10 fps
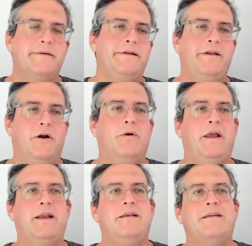you know,
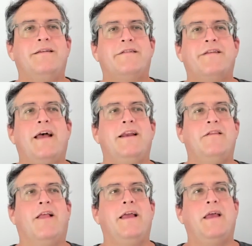and decided
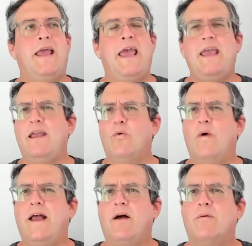like, hey,
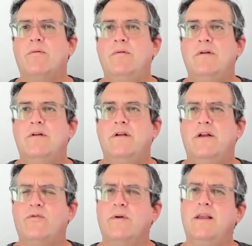wow,
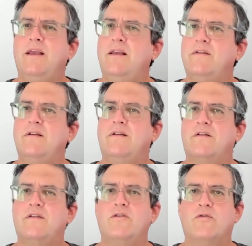it's really easy to
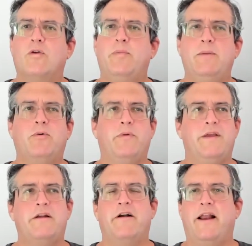just control people with
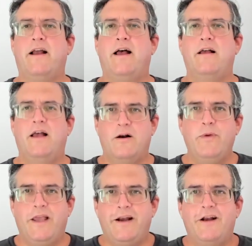the internet, huh? How do
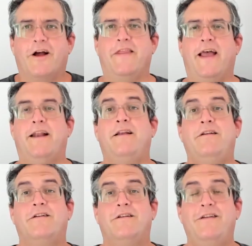we get in on that?
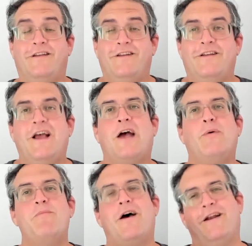How do
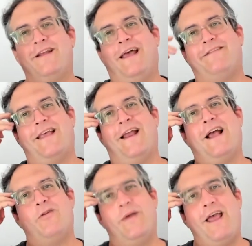we monetize that?
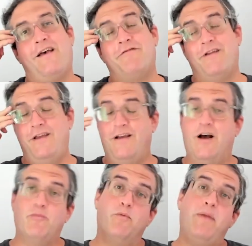How do we have
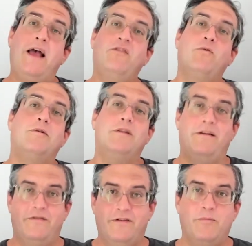a perpetual
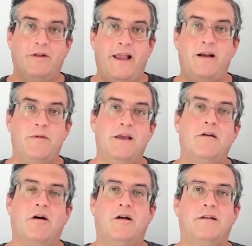invisible enemy
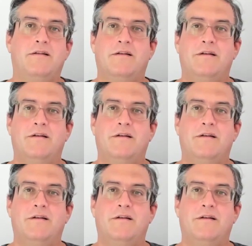called